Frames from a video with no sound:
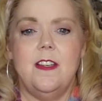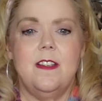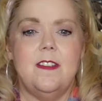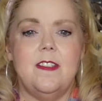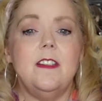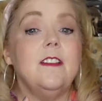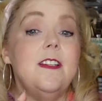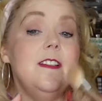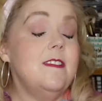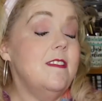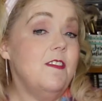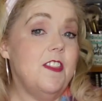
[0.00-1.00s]
silky,
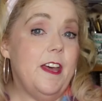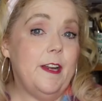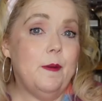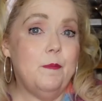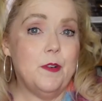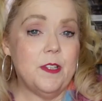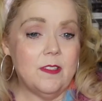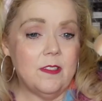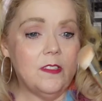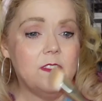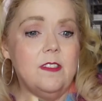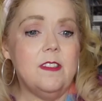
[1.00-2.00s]
synthetic
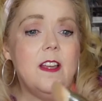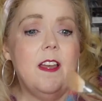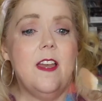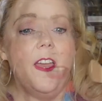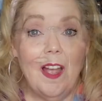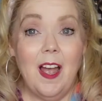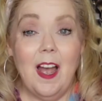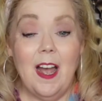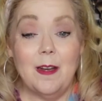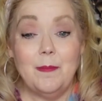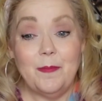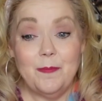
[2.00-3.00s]
bristles.
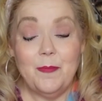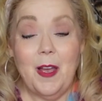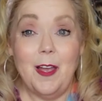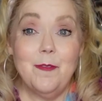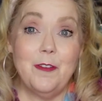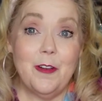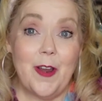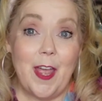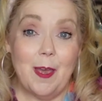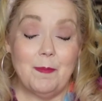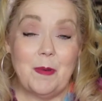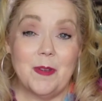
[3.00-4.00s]
Um, I'm very
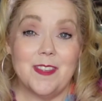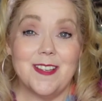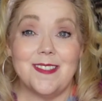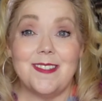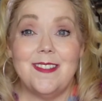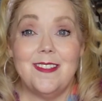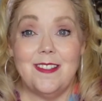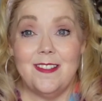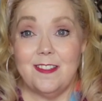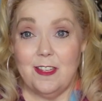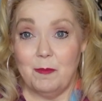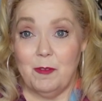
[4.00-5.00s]
happy with this.
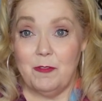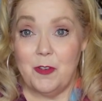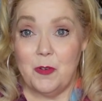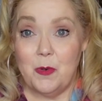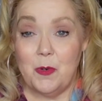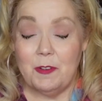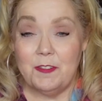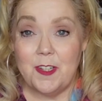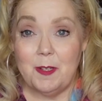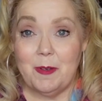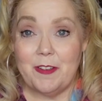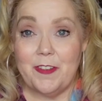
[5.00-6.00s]
Some of you who have
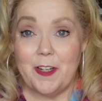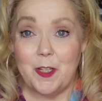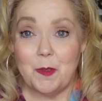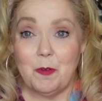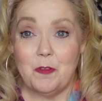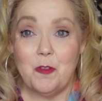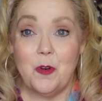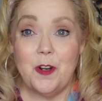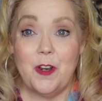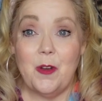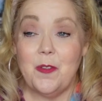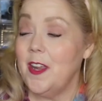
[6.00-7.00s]
seen my videos before
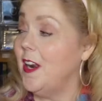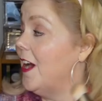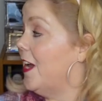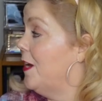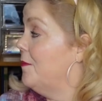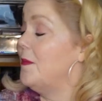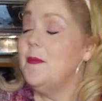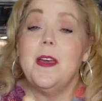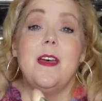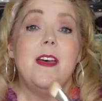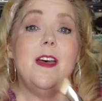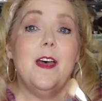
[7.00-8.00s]
know that I am
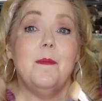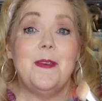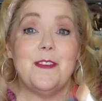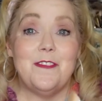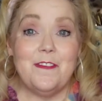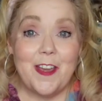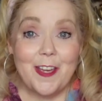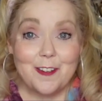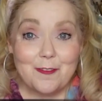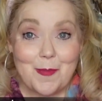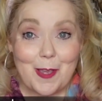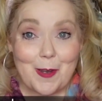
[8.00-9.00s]
a big fan
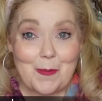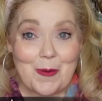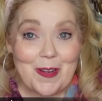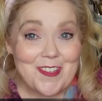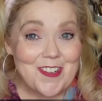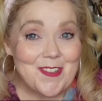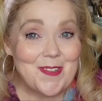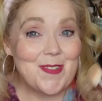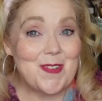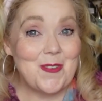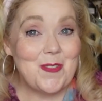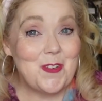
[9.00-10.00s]
of makeup brushes,
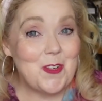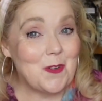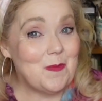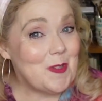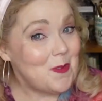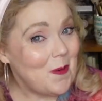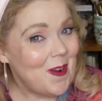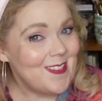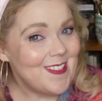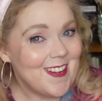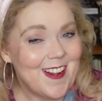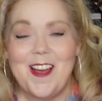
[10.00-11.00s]
so you shouldn't be
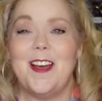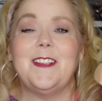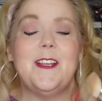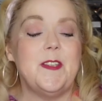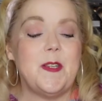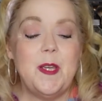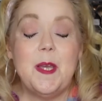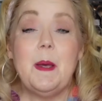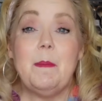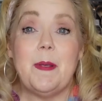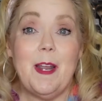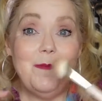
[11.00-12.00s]
surprised that I got this.
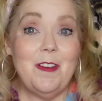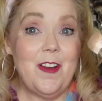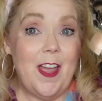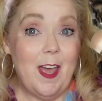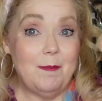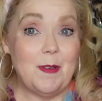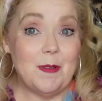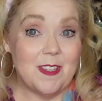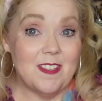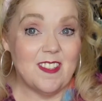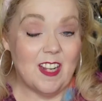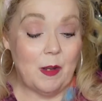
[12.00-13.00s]
But I'm very happy with
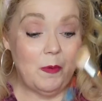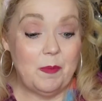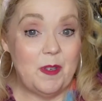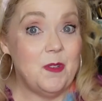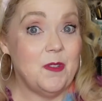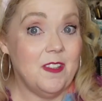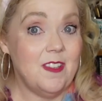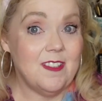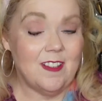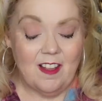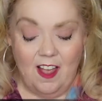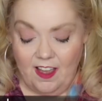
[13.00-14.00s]
this, and I will be using
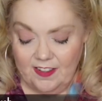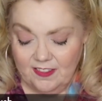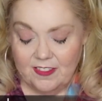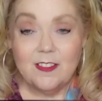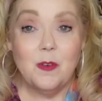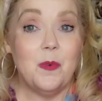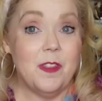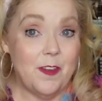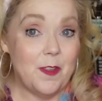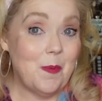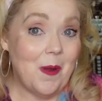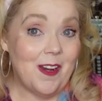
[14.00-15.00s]
this a lot with
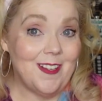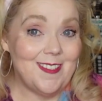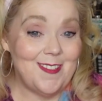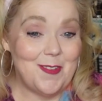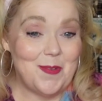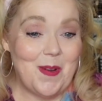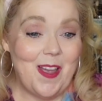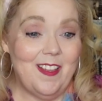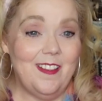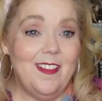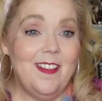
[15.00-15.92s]
other products as well.